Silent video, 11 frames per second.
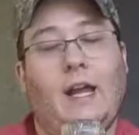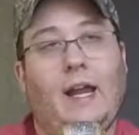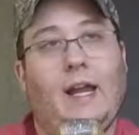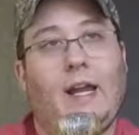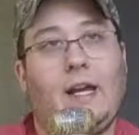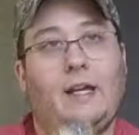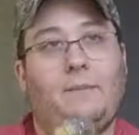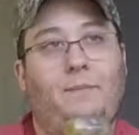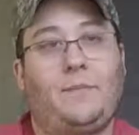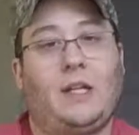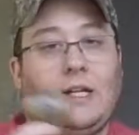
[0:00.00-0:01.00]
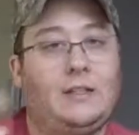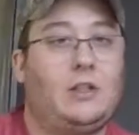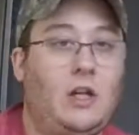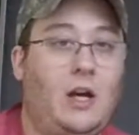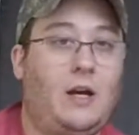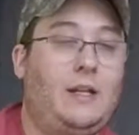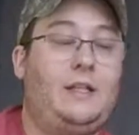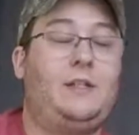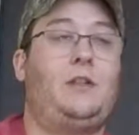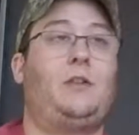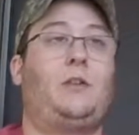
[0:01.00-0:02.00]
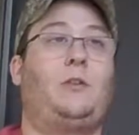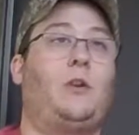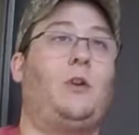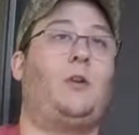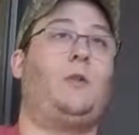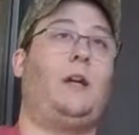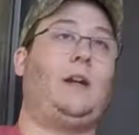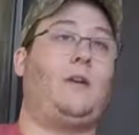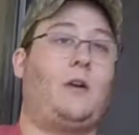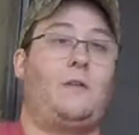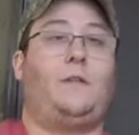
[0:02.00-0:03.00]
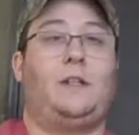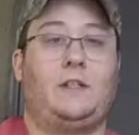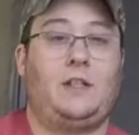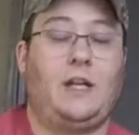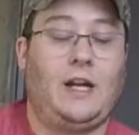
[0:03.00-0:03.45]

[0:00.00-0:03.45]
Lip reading: and it's a lot easier to grow and harvest